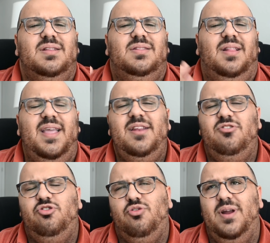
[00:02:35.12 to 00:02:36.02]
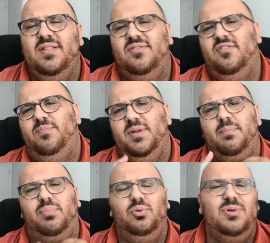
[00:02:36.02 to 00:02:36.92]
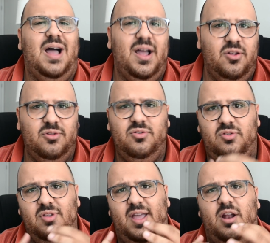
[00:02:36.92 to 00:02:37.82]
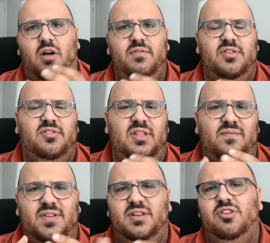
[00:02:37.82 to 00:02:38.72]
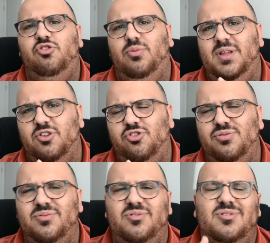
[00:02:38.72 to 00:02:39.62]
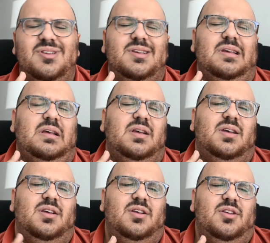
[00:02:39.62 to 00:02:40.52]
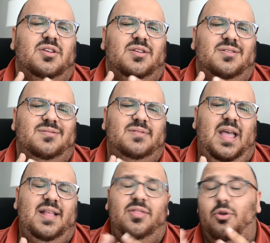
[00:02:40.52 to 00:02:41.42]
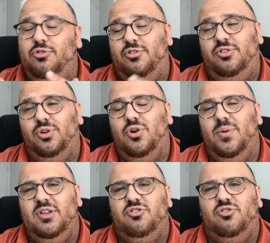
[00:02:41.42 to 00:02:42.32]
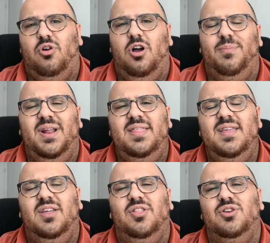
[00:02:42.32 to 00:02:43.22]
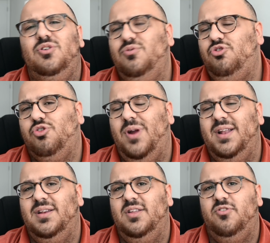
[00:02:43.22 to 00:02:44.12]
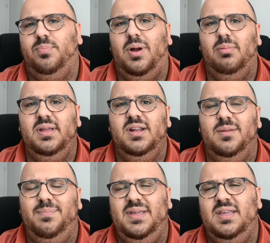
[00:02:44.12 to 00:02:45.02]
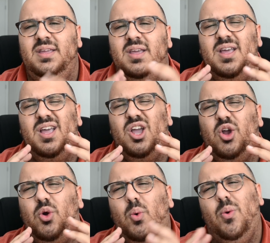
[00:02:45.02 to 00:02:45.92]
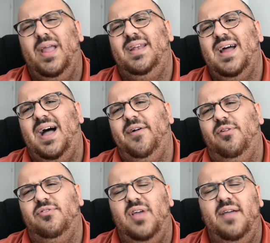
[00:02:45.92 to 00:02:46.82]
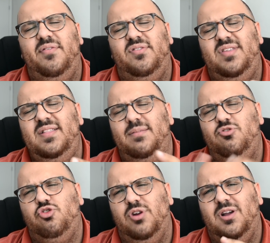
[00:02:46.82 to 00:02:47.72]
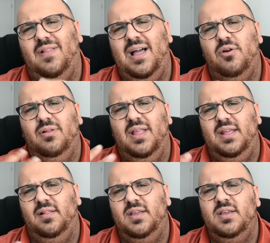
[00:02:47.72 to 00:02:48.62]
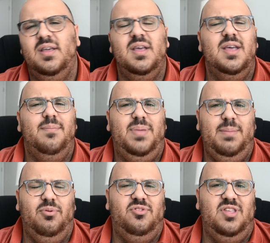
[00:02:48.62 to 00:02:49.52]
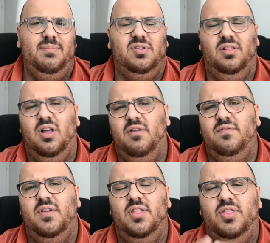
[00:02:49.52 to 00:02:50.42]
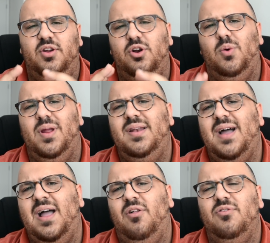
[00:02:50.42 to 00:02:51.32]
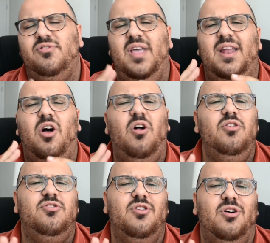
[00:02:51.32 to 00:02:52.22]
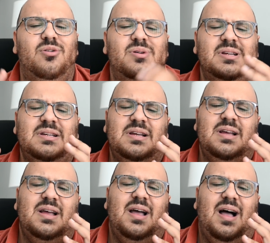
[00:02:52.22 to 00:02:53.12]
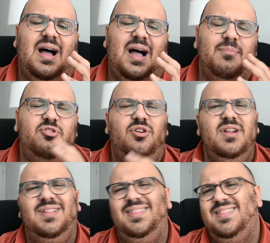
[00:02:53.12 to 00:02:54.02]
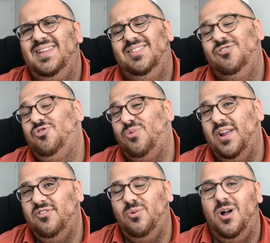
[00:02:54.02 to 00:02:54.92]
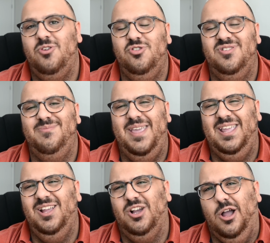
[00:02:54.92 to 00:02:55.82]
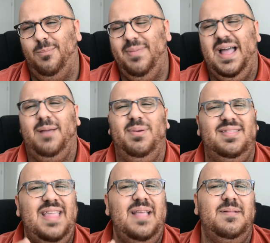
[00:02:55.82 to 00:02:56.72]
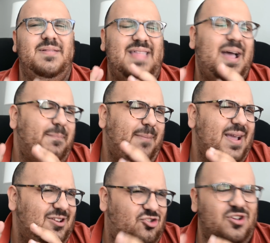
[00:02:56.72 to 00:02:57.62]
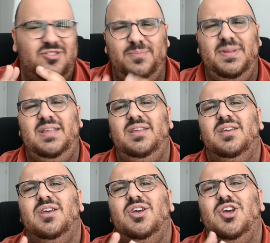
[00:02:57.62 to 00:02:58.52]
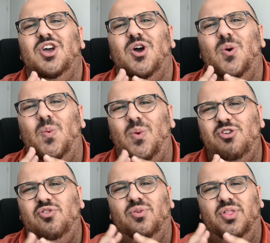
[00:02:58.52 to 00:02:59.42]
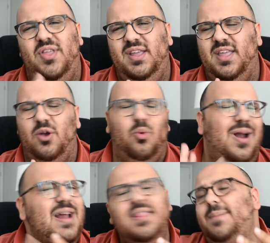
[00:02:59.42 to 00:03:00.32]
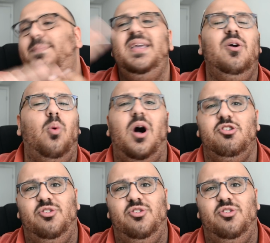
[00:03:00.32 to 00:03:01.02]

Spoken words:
The latest trends have been blue dials and obviously vintage reissues. And those are still going strong. But I think the new trend is probably going to be gray dials. I've seen them trickle out lately. People seem to love their gray dials. And also, I'm starting to think the dress watch is making a comeback. But that might just be wishful thinking. We're out of the big watch